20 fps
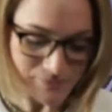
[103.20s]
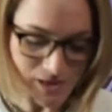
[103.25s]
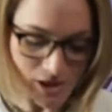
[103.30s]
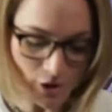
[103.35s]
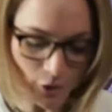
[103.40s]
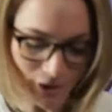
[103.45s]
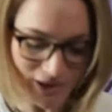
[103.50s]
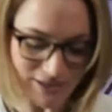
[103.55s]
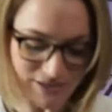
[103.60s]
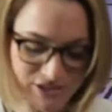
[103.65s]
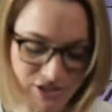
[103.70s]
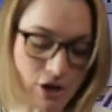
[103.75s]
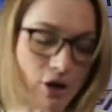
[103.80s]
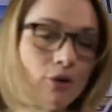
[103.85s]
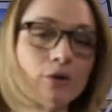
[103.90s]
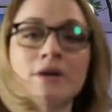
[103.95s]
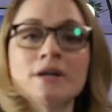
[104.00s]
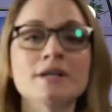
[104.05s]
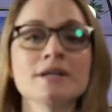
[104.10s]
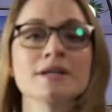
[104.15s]
Okay,
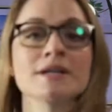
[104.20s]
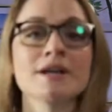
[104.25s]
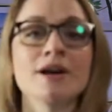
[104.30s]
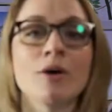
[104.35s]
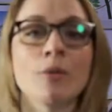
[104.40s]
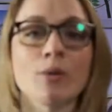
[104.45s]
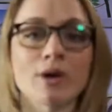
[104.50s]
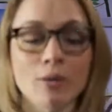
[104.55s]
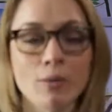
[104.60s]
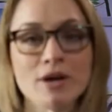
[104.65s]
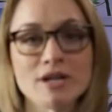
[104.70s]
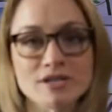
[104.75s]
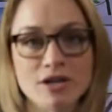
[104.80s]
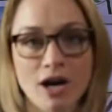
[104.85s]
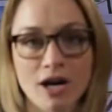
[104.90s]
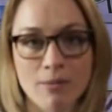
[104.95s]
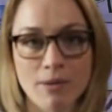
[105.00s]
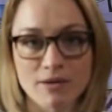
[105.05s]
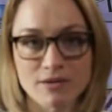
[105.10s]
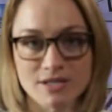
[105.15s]
so what I want to talk
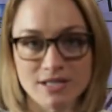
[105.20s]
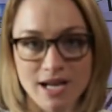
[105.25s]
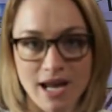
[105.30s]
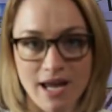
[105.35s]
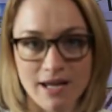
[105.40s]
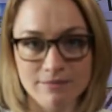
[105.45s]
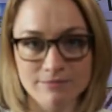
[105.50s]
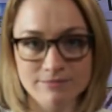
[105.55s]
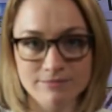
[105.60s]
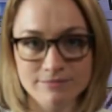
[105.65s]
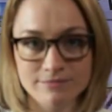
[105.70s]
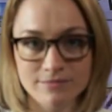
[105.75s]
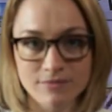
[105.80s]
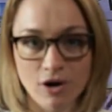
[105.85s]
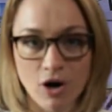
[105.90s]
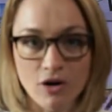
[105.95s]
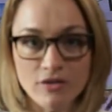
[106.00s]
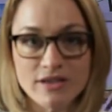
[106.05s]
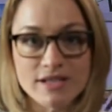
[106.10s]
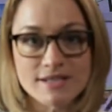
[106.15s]
about today
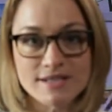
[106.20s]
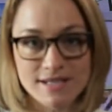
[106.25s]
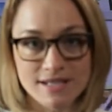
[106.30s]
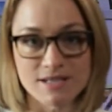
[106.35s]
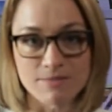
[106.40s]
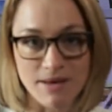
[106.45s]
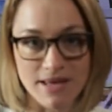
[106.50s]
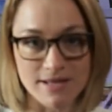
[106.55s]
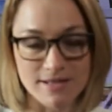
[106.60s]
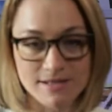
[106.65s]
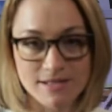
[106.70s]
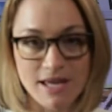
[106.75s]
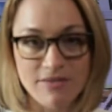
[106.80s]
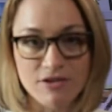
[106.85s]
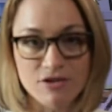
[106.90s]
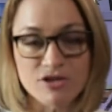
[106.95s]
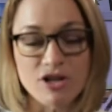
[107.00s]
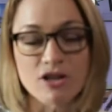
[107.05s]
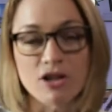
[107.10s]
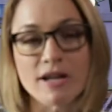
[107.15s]
are these 6 myths, and
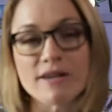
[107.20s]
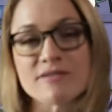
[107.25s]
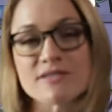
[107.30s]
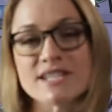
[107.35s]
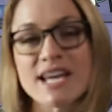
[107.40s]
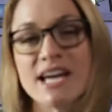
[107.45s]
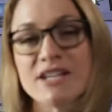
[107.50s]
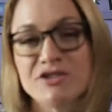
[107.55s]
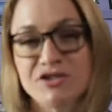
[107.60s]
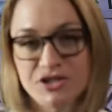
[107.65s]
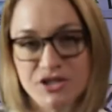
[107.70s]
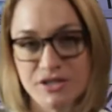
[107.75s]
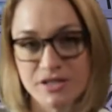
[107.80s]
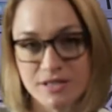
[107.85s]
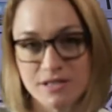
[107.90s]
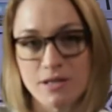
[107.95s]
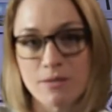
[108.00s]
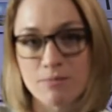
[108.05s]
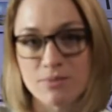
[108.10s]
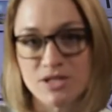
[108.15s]
there's a lot of tensions
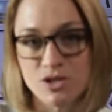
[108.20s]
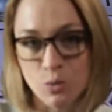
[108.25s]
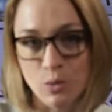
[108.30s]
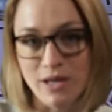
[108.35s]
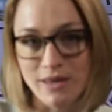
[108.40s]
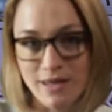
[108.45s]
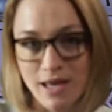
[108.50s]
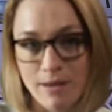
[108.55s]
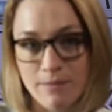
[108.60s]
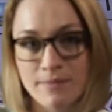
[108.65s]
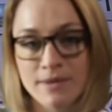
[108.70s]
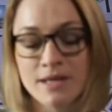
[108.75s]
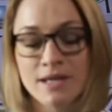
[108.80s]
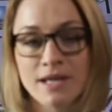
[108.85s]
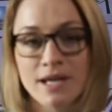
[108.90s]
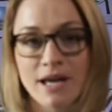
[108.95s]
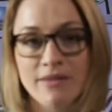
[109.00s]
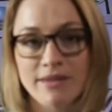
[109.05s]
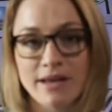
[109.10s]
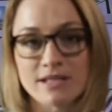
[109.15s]
between them.
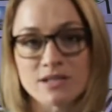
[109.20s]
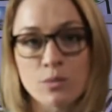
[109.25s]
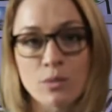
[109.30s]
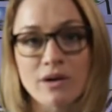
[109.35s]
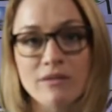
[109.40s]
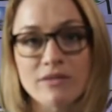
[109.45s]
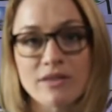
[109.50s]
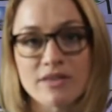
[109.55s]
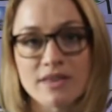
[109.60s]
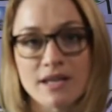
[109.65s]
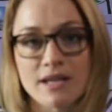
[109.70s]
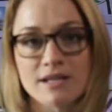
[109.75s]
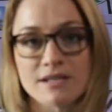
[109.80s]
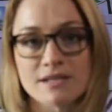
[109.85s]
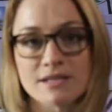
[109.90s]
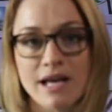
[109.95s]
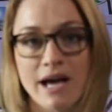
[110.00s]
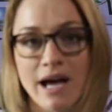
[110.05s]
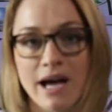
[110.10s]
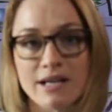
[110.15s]
And that's one of the things
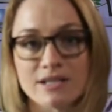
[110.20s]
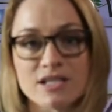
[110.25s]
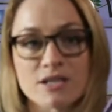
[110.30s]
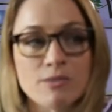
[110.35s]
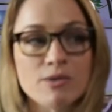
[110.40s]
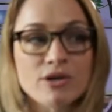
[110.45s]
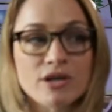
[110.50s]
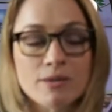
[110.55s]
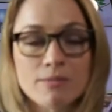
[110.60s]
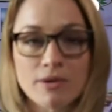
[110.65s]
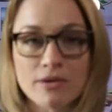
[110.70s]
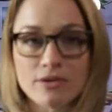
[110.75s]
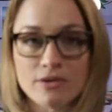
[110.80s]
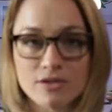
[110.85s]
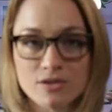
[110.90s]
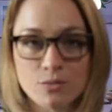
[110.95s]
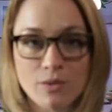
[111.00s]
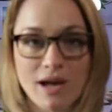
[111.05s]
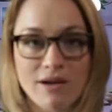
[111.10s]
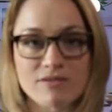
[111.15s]
that as community builders,
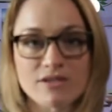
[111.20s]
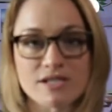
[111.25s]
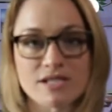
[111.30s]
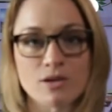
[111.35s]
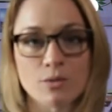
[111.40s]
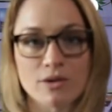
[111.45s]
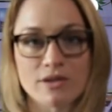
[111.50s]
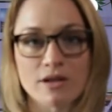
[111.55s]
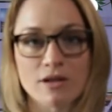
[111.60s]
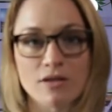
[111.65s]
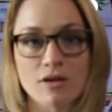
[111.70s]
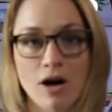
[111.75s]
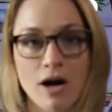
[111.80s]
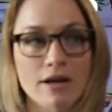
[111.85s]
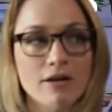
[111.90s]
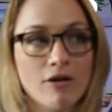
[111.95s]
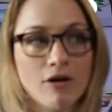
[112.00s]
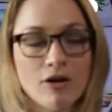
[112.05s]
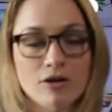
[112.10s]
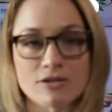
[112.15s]
we have to deal with a lot,
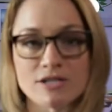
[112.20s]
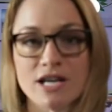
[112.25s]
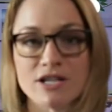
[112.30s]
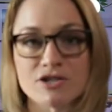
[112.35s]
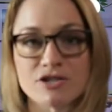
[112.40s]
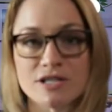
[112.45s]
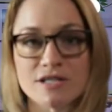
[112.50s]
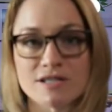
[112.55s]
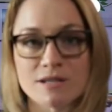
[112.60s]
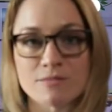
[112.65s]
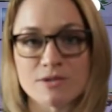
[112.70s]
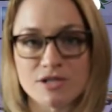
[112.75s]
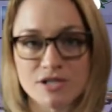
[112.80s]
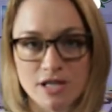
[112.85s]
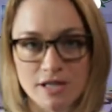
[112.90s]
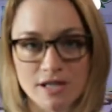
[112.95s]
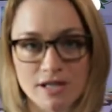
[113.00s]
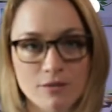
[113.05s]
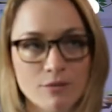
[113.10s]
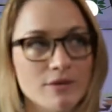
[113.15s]
are tensions. I'm just
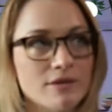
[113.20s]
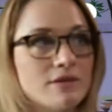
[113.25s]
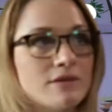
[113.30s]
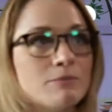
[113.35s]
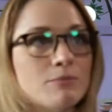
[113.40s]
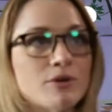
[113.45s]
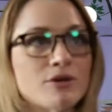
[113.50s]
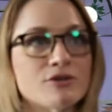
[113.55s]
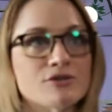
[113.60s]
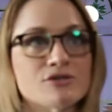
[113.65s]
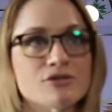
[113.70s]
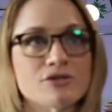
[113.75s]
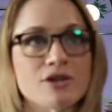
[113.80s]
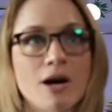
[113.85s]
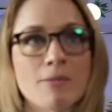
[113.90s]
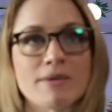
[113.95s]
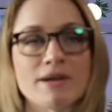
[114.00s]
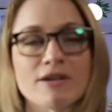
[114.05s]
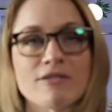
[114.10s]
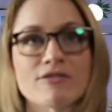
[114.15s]
checking with producer
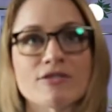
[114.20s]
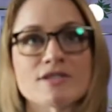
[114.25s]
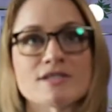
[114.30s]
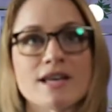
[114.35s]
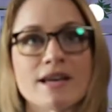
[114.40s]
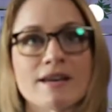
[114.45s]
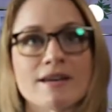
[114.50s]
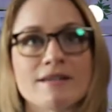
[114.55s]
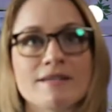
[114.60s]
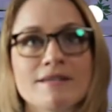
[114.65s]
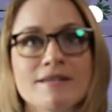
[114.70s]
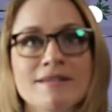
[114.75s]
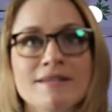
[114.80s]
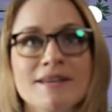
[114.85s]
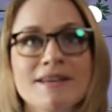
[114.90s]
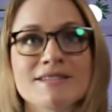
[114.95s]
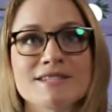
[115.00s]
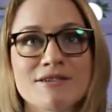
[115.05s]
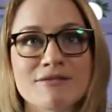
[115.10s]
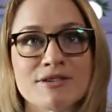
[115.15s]
Dom here for a second.
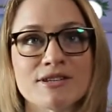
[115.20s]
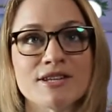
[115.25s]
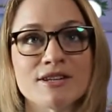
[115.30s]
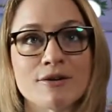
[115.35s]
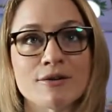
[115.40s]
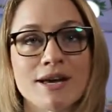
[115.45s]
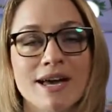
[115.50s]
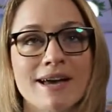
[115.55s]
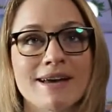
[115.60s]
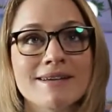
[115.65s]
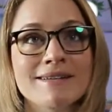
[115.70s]
Is everything okay?